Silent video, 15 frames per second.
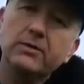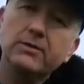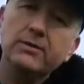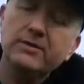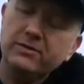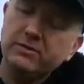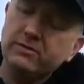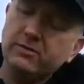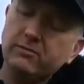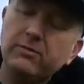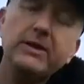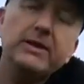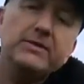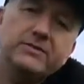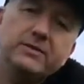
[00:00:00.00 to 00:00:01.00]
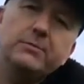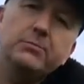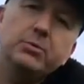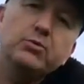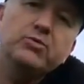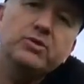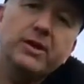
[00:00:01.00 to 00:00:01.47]
This is a really
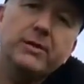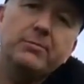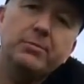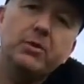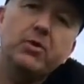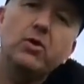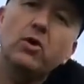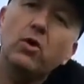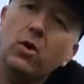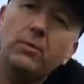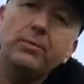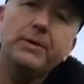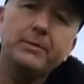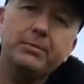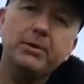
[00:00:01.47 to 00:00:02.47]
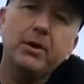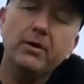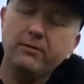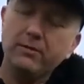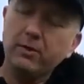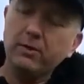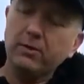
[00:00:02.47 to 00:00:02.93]
simple tip and a lot of people
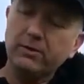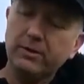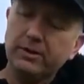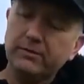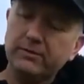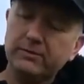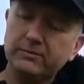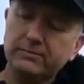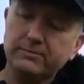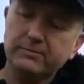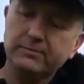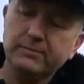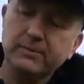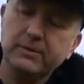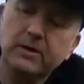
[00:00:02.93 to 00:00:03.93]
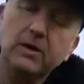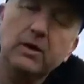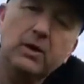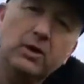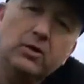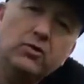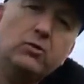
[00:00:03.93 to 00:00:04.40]
overlook this.
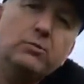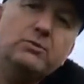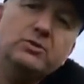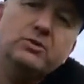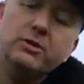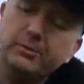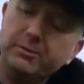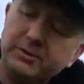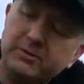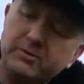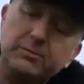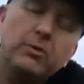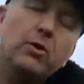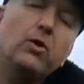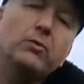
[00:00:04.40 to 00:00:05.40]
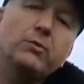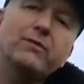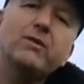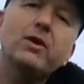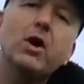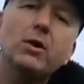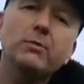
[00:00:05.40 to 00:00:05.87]
Your machine will be supplied with
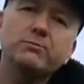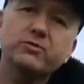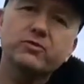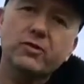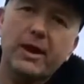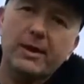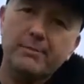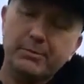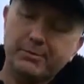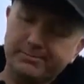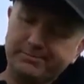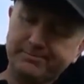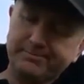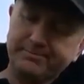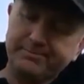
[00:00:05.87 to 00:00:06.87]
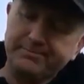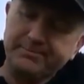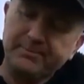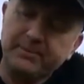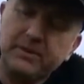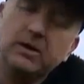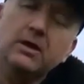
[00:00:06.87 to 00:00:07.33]
an arm strap.
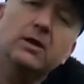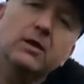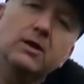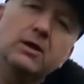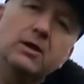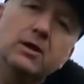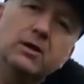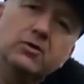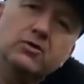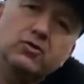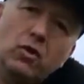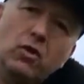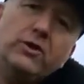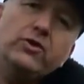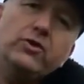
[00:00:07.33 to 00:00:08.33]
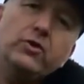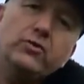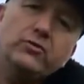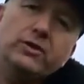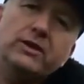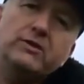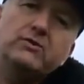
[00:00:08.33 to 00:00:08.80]
Try and
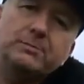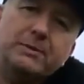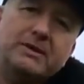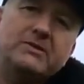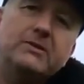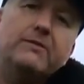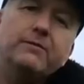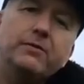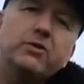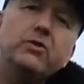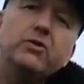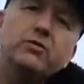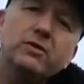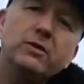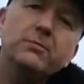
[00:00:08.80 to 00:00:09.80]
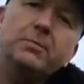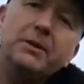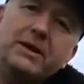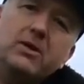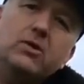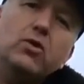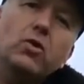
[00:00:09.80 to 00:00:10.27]
use it, especially if you're using
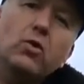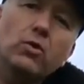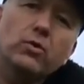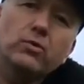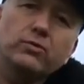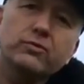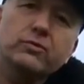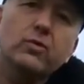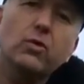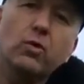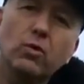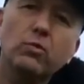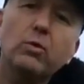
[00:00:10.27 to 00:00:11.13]
bigger coils or